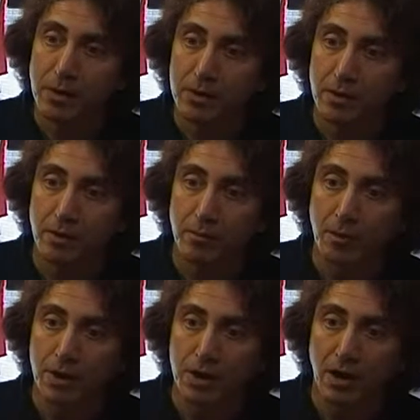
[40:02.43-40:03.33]
spend
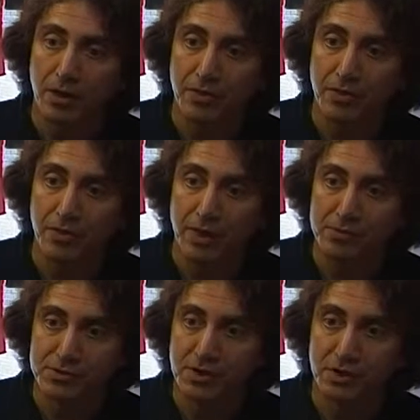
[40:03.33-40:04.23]
money on
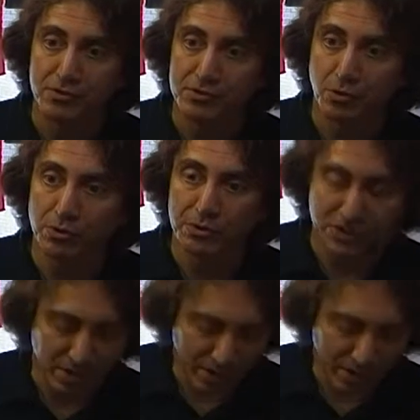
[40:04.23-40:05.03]
themselves all the